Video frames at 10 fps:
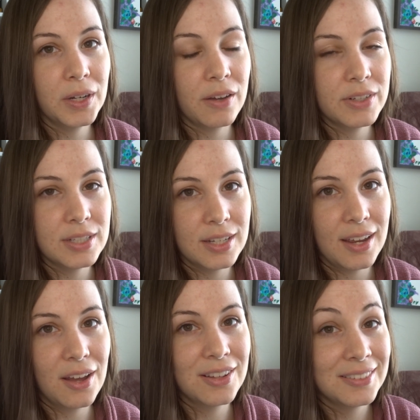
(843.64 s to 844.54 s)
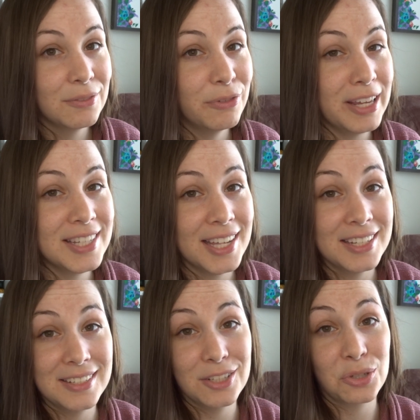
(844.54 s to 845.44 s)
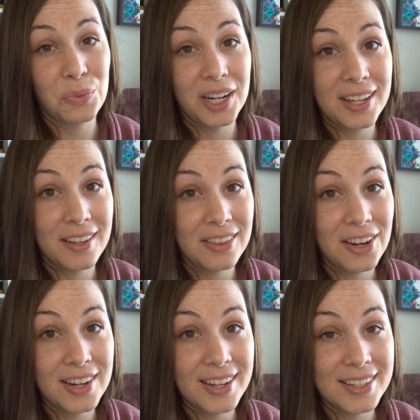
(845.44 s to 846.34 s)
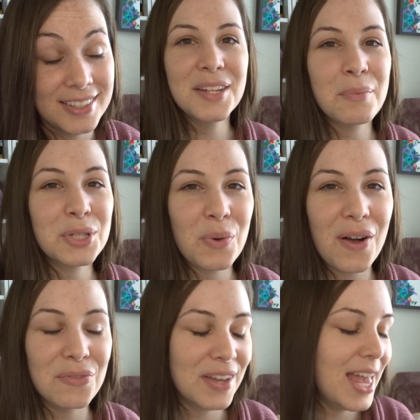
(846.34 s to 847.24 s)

obviously I'll face that decision when I get there, I guess. Number twelve,